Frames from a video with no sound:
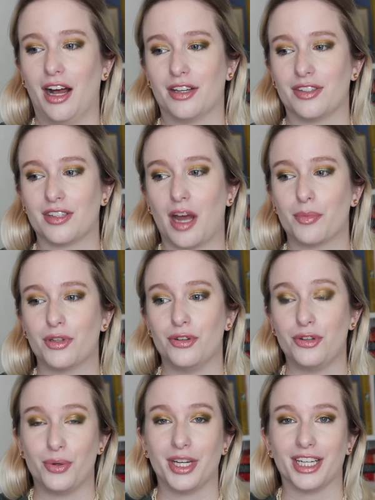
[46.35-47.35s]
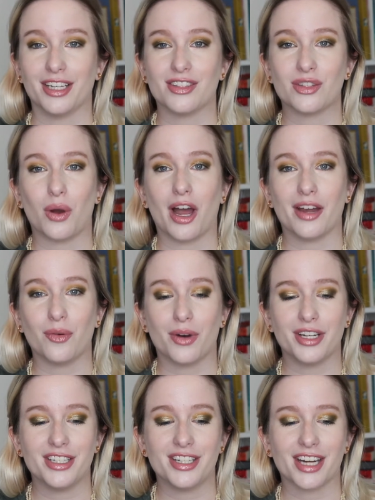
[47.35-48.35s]
stopped doing it. So I
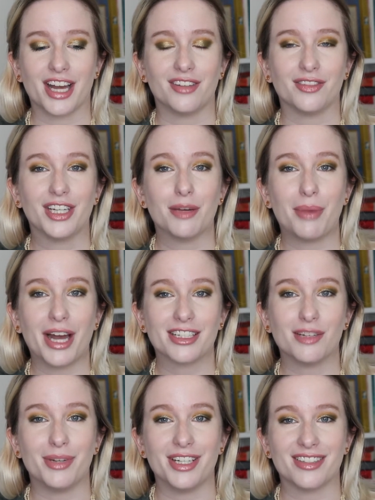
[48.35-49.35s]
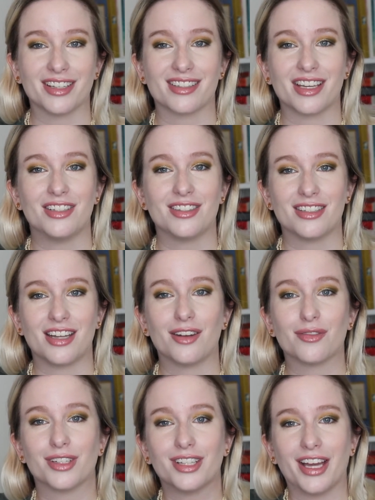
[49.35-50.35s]
wanted to kind of get back to basics, and instead
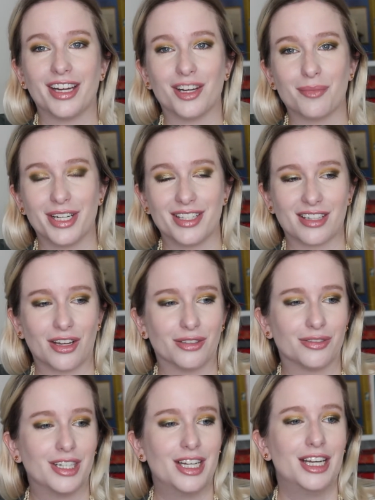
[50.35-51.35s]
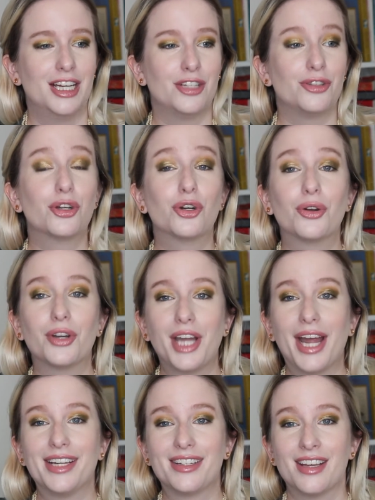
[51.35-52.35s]
of relying on myself to
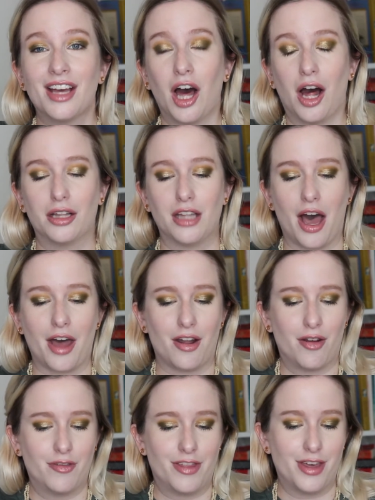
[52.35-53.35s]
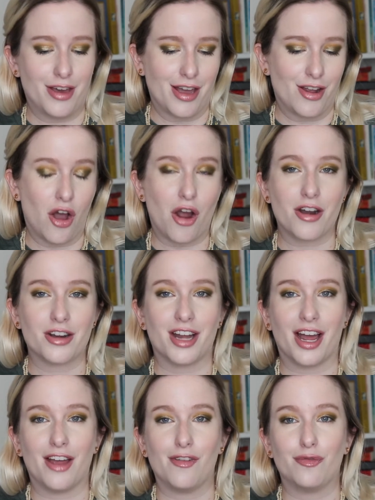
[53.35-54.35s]
create a lot of the art,
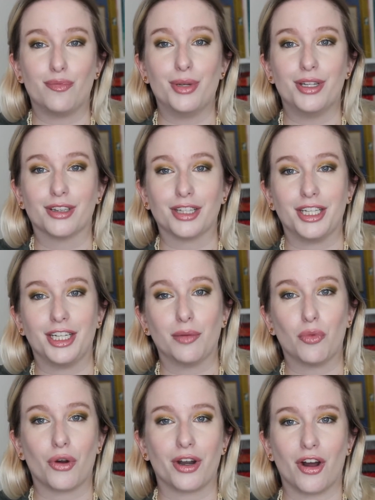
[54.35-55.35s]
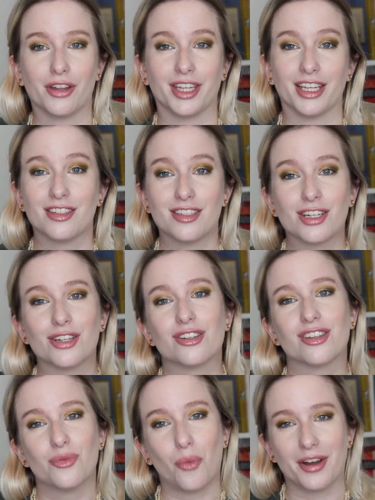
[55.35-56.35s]
I've been leaning more on like
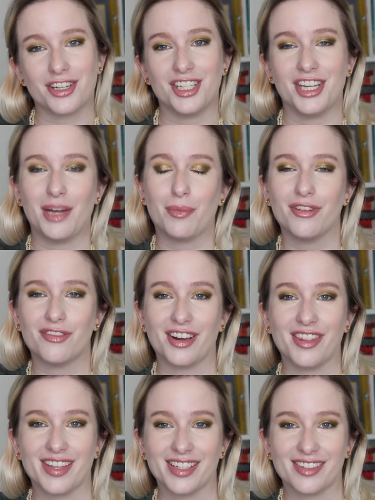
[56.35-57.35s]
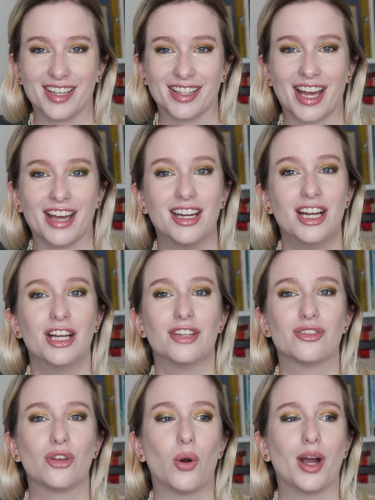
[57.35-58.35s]
stickers and washi tape and fun things like that.
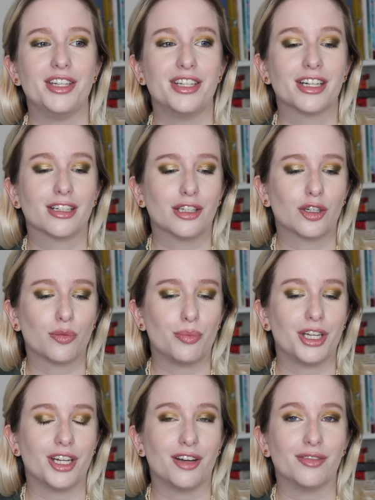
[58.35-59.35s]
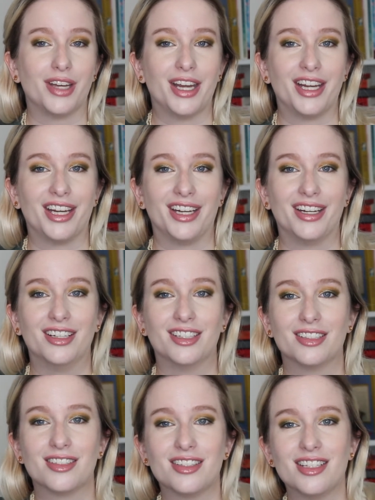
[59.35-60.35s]
So I did a little bit of a
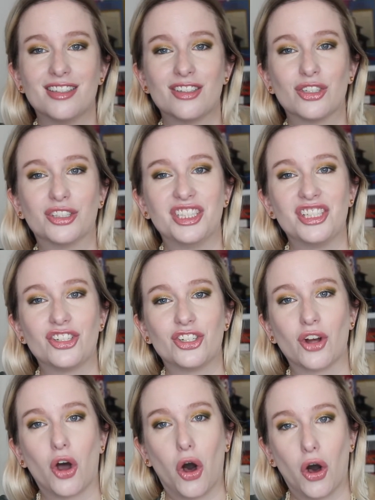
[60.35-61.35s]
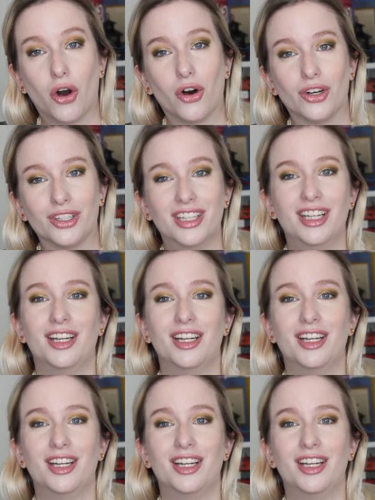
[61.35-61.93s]
seasonal-ish haul